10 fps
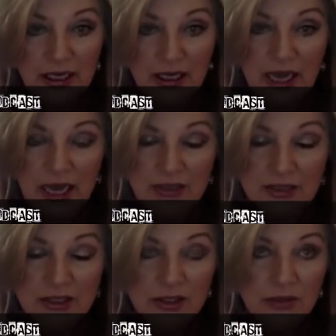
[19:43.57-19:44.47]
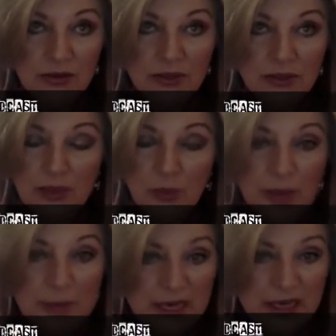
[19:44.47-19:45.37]
Uh, to lead
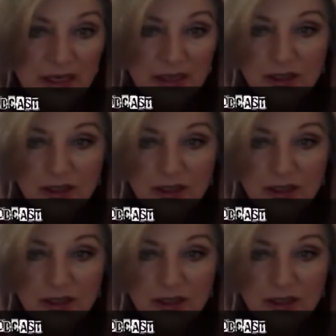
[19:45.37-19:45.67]
women,